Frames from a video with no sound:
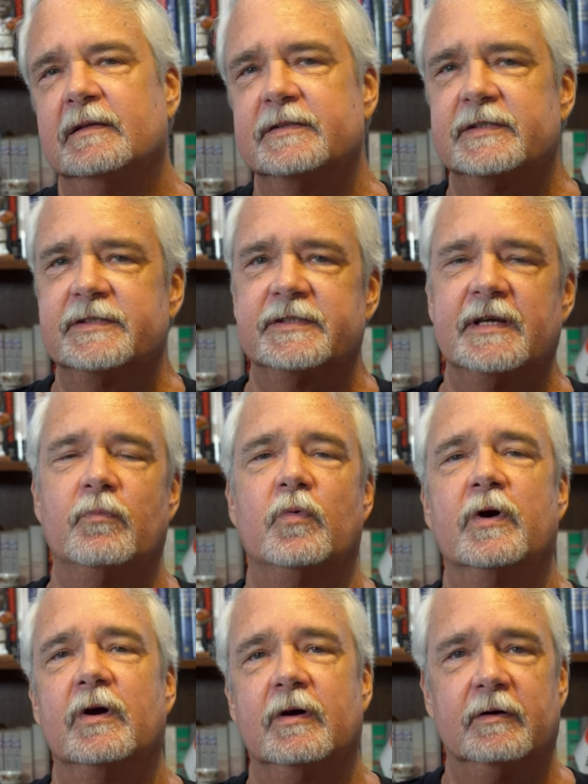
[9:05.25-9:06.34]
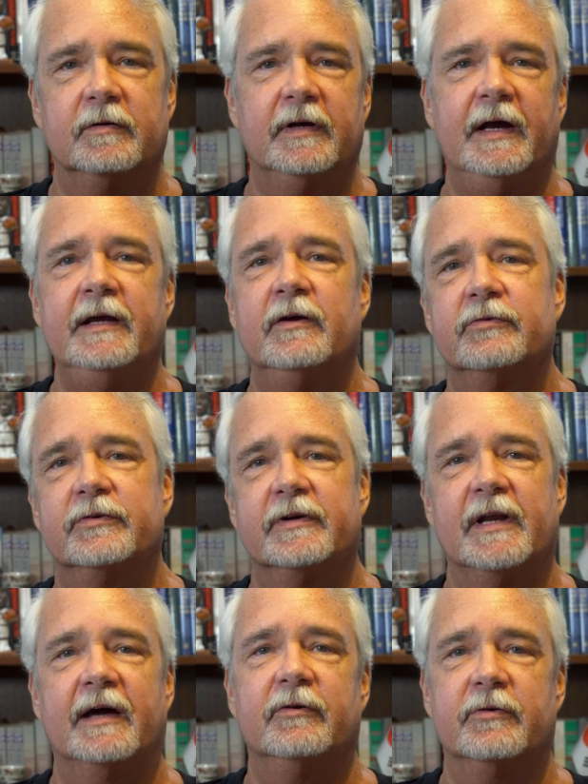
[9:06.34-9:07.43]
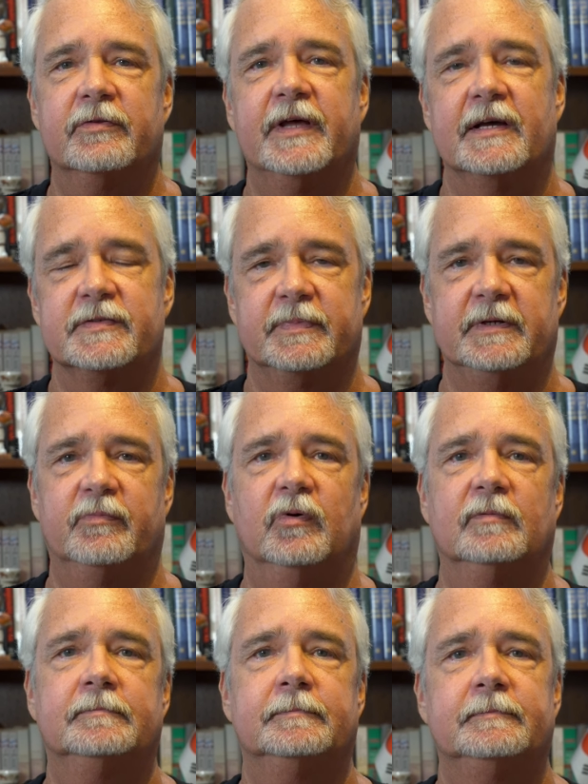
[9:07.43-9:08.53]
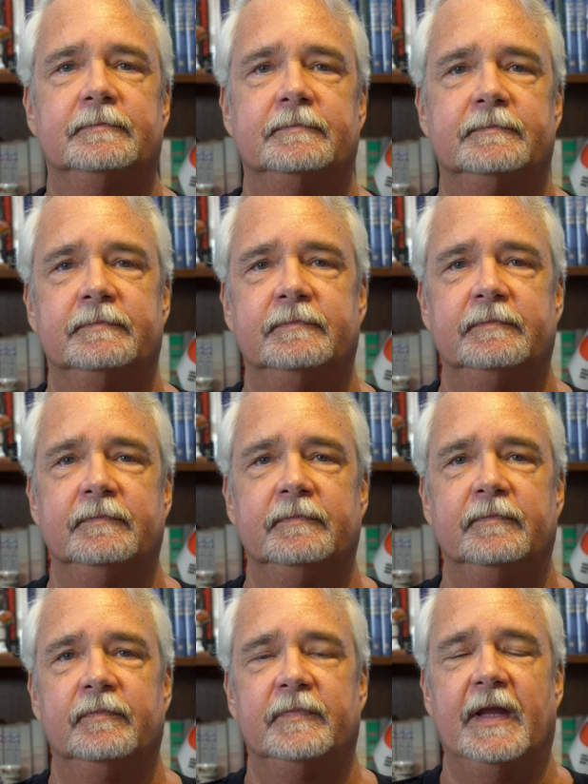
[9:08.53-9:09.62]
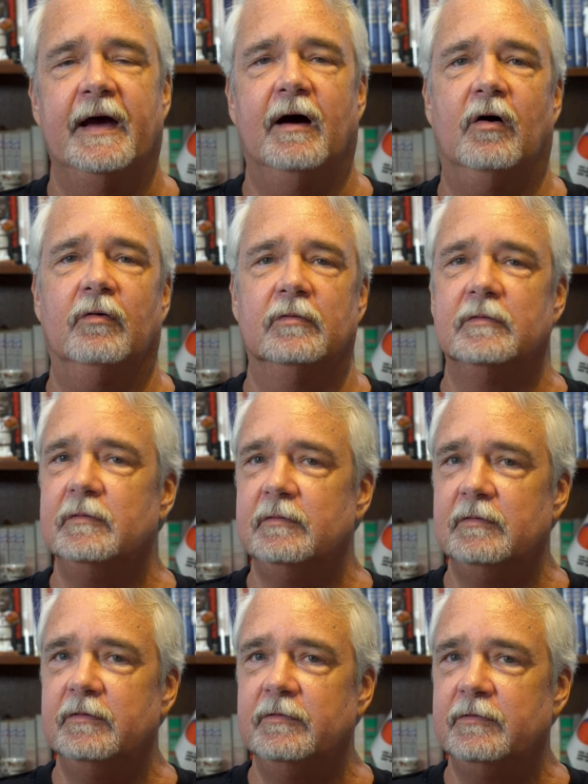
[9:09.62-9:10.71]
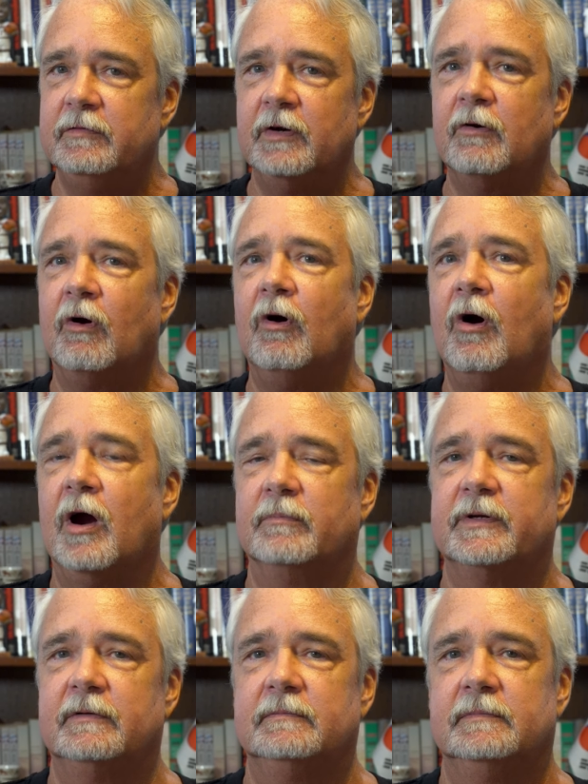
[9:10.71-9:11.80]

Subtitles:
somewhere 800 to 900,000 people. Now, they're all armed.